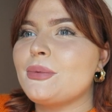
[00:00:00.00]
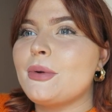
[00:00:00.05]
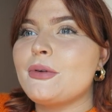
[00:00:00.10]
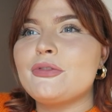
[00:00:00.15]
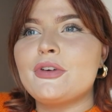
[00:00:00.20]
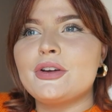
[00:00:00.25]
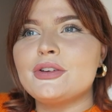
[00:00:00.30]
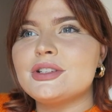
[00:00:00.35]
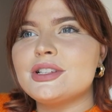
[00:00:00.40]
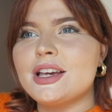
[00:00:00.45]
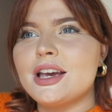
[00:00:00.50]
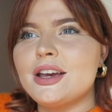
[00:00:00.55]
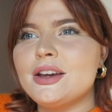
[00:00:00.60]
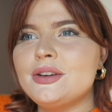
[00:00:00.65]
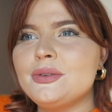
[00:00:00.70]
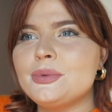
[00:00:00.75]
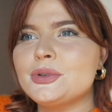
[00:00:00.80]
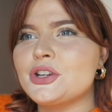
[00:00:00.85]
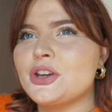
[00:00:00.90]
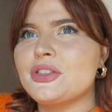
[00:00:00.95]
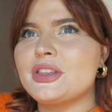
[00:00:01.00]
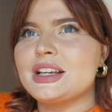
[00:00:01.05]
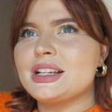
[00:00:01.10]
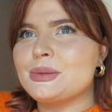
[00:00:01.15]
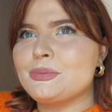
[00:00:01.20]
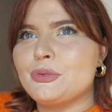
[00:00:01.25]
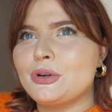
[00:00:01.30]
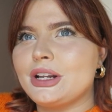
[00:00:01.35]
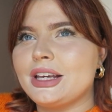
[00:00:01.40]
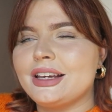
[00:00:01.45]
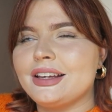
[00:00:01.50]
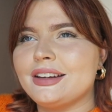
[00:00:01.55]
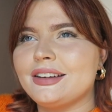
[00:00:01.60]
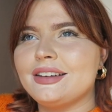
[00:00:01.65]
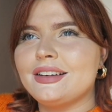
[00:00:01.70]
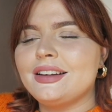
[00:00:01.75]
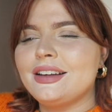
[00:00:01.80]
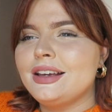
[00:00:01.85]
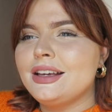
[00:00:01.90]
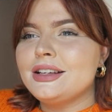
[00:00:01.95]
from a photo, which I think is
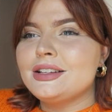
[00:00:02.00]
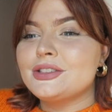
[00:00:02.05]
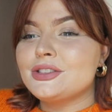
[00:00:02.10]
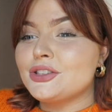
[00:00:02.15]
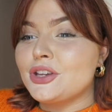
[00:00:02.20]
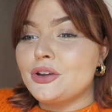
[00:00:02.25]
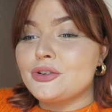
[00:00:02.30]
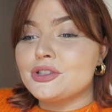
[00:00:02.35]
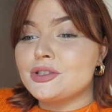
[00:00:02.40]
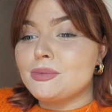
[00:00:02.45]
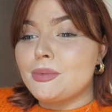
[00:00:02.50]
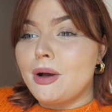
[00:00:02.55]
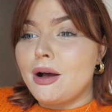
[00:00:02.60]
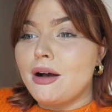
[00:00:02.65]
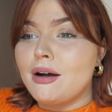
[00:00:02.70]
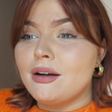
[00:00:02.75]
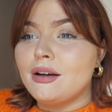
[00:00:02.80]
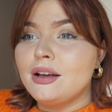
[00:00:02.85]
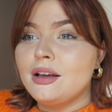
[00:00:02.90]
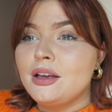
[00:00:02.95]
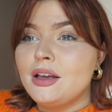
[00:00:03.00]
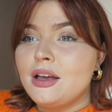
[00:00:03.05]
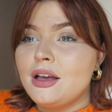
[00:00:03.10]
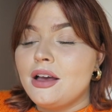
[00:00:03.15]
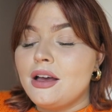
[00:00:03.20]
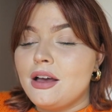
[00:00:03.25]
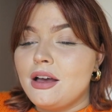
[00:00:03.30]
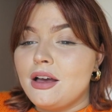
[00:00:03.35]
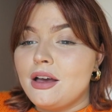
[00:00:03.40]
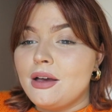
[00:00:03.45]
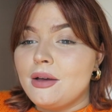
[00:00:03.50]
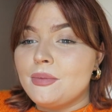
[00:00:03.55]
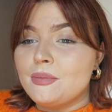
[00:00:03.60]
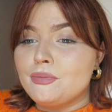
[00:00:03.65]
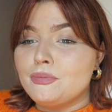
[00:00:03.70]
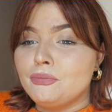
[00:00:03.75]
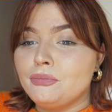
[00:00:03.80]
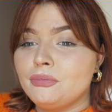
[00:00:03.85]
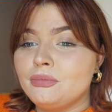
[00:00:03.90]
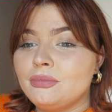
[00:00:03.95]
brilliant. So smart.
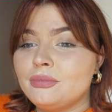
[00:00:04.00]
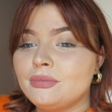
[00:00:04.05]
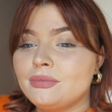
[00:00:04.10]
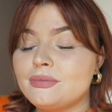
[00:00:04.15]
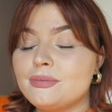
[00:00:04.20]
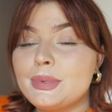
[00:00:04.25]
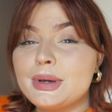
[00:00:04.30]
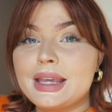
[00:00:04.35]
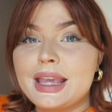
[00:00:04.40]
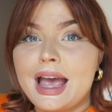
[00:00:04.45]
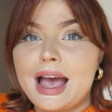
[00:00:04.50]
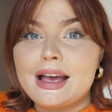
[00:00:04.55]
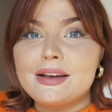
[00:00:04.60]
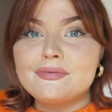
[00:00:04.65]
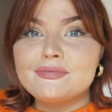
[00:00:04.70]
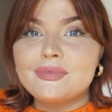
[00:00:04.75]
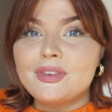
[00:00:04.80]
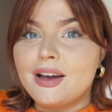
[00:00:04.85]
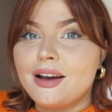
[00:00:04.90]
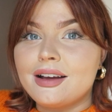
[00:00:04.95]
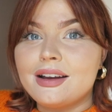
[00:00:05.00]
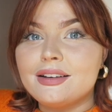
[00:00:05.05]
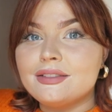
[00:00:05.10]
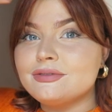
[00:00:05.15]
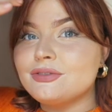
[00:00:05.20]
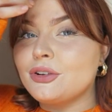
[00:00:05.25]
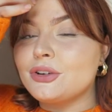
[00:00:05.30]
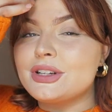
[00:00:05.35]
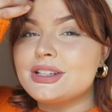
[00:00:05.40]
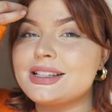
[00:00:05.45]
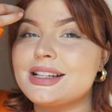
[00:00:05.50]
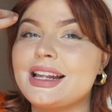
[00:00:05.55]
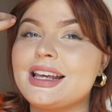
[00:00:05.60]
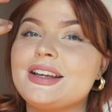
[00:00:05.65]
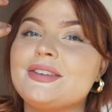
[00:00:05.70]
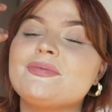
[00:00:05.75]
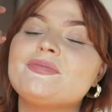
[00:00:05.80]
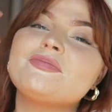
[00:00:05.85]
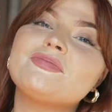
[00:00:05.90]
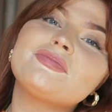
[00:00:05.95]
But yeah, I
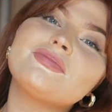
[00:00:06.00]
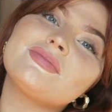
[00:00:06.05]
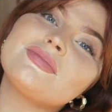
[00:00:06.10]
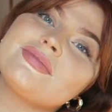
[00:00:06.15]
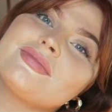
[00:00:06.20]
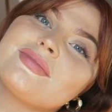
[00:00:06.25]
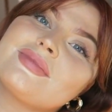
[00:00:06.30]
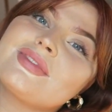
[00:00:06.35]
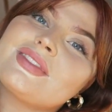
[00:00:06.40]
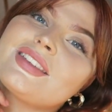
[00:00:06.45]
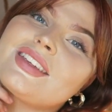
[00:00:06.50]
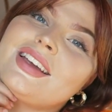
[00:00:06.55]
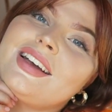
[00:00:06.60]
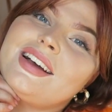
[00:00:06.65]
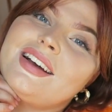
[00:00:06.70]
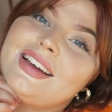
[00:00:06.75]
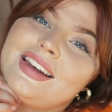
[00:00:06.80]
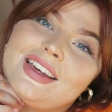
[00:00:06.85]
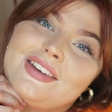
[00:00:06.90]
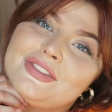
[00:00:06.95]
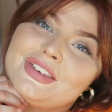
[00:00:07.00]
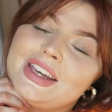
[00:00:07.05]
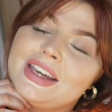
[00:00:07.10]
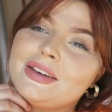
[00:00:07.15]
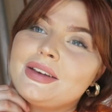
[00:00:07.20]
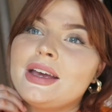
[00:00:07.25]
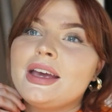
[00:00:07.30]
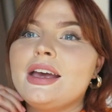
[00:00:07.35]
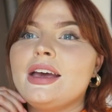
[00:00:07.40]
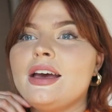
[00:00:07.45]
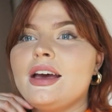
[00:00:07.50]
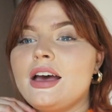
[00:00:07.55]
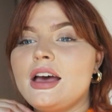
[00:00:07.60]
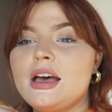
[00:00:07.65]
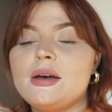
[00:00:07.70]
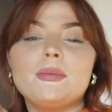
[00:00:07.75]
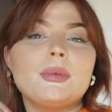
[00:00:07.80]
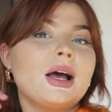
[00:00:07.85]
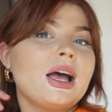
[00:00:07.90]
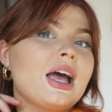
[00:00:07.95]
honestly love it.
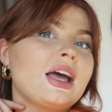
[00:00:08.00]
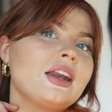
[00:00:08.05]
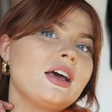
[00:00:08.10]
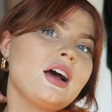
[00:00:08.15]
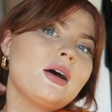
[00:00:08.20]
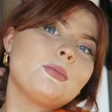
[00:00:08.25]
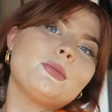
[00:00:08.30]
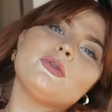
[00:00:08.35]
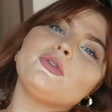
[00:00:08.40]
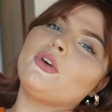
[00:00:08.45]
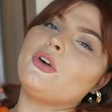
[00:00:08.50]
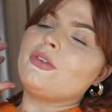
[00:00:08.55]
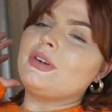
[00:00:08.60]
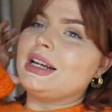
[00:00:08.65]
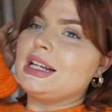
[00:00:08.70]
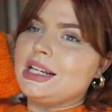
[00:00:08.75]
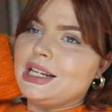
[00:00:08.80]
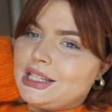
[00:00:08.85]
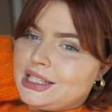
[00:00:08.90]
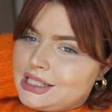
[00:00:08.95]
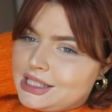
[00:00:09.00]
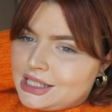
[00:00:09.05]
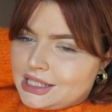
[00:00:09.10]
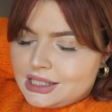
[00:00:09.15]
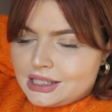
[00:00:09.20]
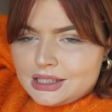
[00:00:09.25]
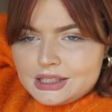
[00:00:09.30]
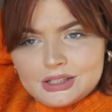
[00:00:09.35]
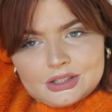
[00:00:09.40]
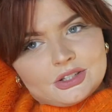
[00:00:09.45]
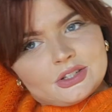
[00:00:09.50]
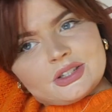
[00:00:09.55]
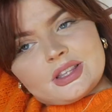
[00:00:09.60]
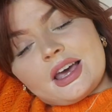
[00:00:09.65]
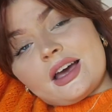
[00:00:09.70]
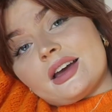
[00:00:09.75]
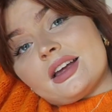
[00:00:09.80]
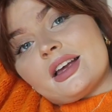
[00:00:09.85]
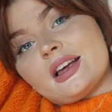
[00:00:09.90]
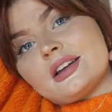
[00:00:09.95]
I had it up before, I really liked, just
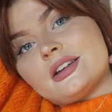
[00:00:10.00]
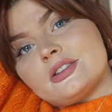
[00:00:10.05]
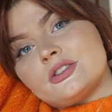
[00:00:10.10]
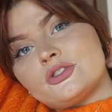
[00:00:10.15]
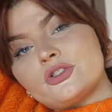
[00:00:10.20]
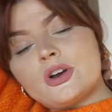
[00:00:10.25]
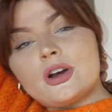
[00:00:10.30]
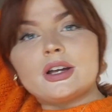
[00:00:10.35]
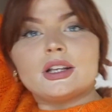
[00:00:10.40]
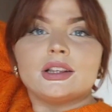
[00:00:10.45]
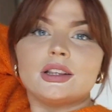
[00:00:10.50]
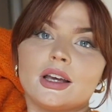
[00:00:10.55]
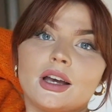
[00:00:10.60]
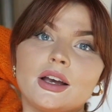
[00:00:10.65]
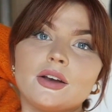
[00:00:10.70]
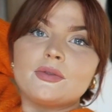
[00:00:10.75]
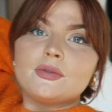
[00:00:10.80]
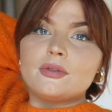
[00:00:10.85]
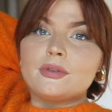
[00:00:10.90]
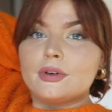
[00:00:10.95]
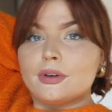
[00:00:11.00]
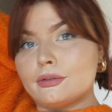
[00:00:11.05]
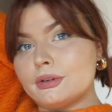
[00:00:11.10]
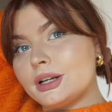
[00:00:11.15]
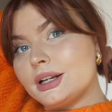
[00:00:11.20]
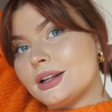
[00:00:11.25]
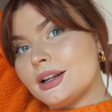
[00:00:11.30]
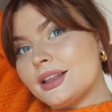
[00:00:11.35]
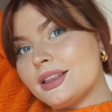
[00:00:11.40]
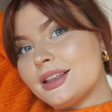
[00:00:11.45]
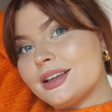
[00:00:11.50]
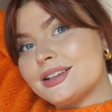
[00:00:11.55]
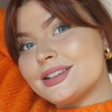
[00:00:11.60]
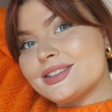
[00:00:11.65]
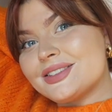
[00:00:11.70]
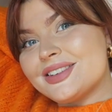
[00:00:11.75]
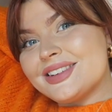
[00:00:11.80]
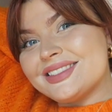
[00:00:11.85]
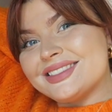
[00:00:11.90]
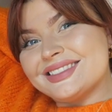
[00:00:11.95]
that I hadn't tried that. Really like
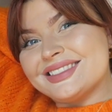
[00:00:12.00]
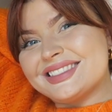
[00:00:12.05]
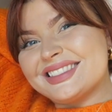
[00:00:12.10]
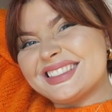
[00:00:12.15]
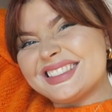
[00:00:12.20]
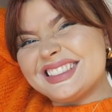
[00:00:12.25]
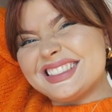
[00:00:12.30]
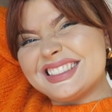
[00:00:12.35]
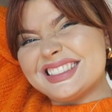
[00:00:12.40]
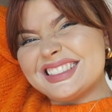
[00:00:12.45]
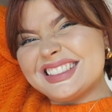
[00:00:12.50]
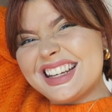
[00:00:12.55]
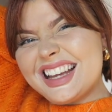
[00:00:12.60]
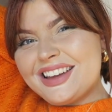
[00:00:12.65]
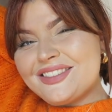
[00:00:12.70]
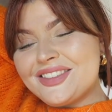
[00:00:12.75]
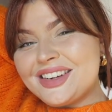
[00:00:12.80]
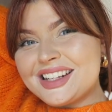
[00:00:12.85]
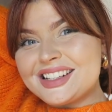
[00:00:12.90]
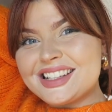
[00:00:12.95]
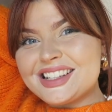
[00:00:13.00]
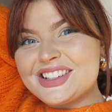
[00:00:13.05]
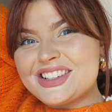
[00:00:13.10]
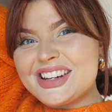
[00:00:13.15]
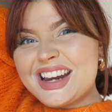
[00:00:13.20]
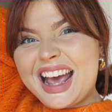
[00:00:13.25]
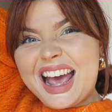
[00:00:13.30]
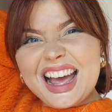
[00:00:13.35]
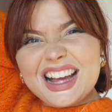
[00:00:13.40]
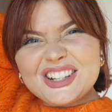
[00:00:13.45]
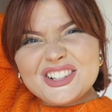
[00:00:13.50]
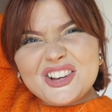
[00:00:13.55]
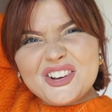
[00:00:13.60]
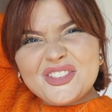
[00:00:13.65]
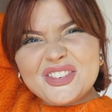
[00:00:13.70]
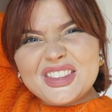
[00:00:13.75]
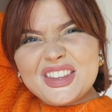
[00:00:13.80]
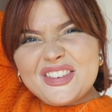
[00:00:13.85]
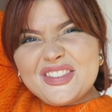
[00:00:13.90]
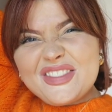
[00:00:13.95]
that as well. Like such an
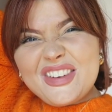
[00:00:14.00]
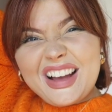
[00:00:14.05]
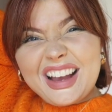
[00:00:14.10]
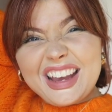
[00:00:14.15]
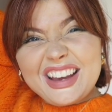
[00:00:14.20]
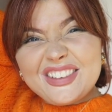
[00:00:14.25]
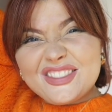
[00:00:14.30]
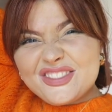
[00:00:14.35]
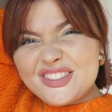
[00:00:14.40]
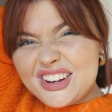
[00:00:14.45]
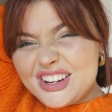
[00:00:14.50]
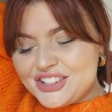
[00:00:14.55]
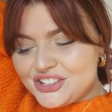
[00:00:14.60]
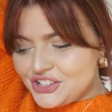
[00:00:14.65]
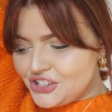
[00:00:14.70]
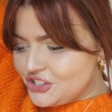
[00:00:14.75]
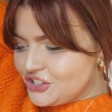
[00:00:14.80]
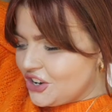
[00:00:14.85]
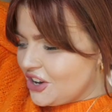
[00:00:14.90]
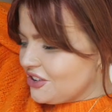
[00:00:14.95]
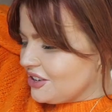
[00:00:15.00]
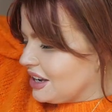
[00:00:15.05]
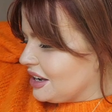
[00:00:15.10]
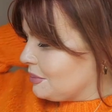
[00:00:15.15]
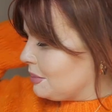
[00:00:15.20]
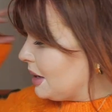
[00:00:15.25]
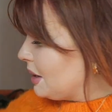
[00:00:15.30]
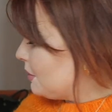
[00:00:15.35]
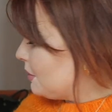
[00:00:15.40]
adult with a fucking fringe, you joking